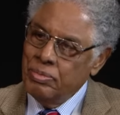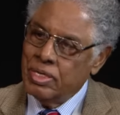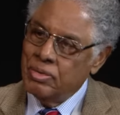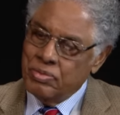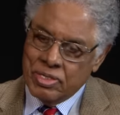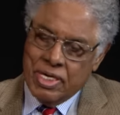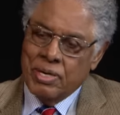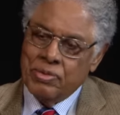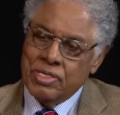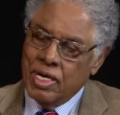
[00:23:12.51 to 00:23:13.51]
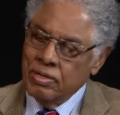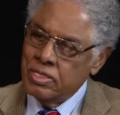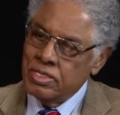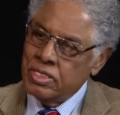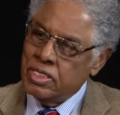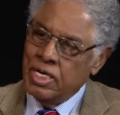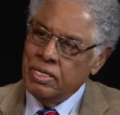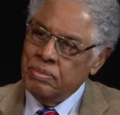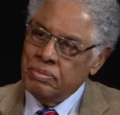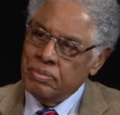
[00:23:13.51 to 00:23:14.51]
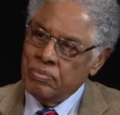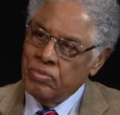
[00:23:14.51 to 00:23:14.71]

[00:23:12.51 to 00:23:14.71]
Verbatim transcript: But the net result is the same.